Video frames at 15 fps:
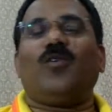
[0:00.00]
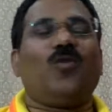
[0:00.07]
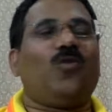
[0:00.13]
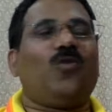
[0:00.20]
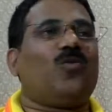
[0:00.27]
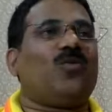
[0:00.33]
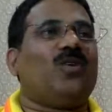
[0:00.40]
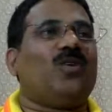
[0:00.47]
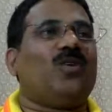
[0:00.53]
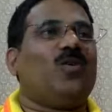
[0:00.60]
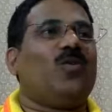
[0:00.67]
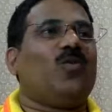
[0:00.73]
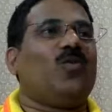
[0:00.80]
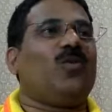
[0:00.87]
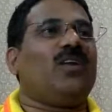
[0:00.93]
No,
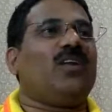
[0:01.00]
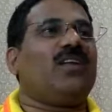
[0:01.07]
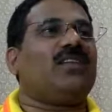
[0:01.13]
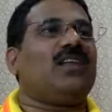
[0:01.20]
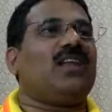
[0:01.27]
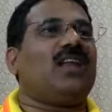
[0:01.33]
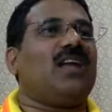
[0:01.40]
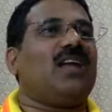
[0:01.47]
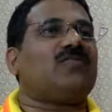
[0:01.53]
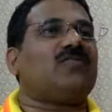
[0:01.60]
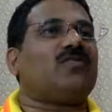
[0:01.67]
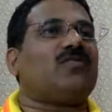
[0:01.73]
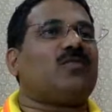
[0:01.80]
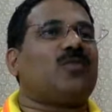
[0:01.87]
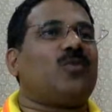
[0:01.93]
only in the lives
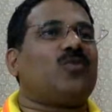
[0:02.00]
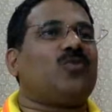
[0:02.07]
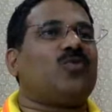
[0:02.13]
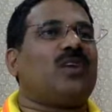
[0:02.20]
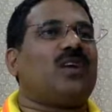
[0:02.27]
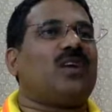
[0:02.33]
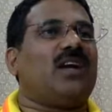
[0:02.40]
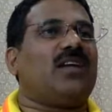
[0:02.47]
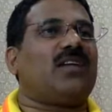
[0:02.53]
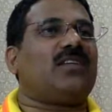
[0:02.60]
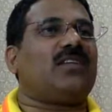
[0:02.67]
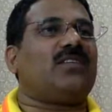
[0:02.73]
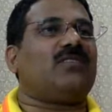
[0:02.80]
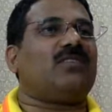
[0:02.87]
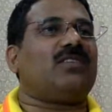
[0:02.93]
of those who are
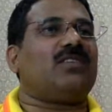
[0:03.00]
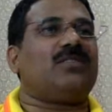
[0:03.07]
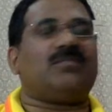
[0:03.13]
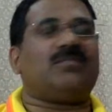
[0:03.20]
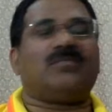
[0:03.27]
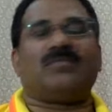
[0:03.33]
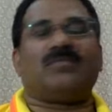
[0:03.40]
connected with him.